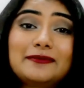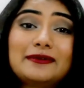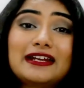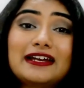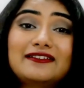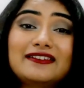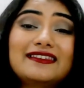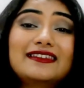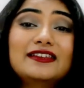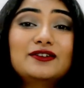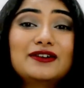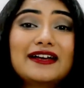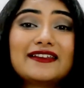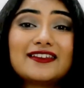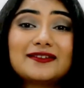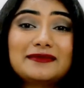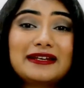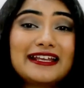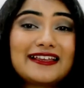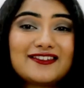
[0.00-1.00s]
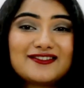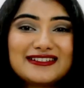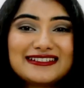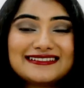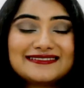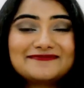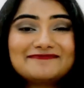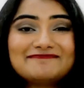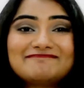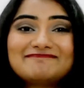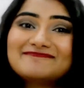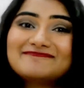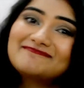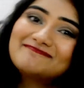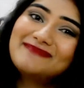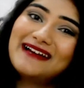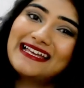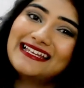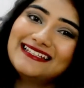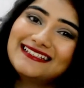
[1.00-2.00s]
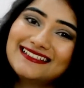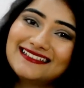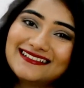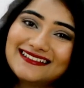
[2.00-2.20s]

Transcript: and I'll see you guys in my next one. Bye.